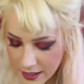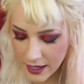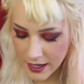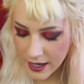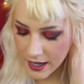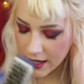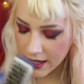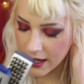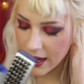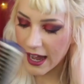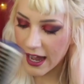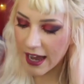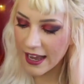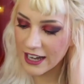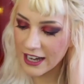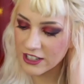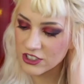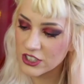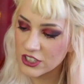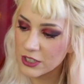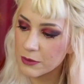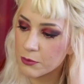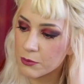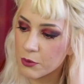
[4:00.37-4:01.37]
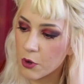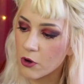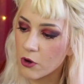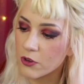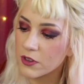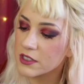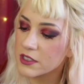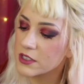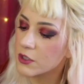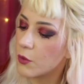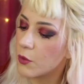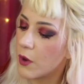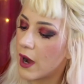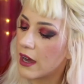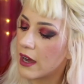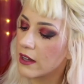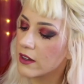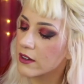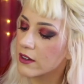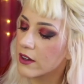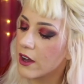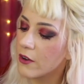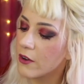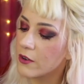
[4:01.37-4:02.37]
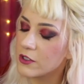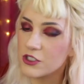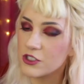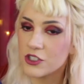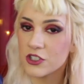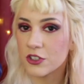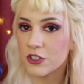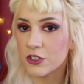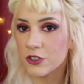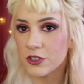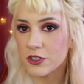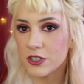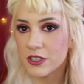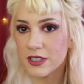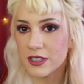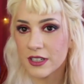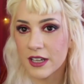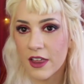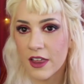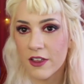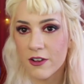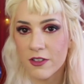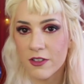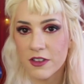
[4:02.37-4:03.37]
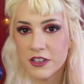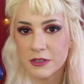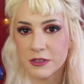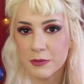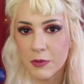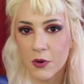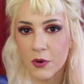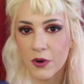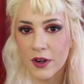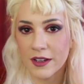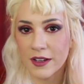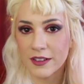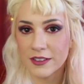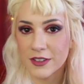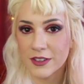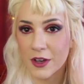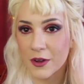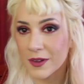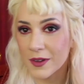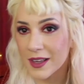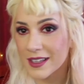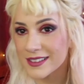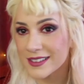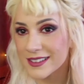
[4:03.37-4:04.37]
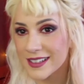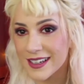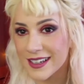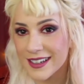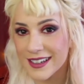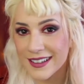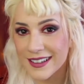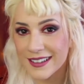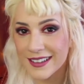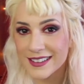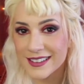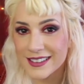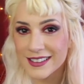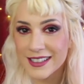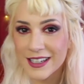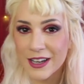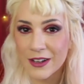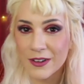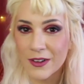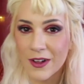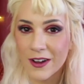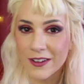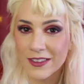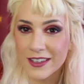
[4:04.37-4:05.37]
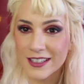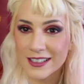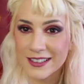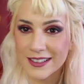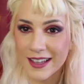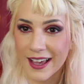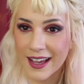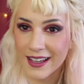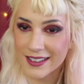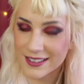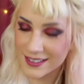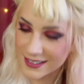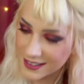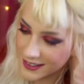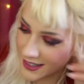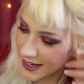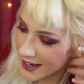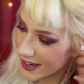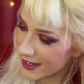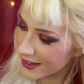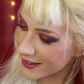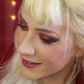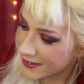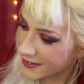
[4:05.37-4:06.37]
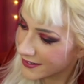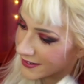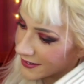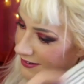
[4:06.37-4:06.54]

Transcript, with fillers: tangle free. I actually broke this a while ago and just glued it together this morning, so let's uh, let's see how long this lasts today.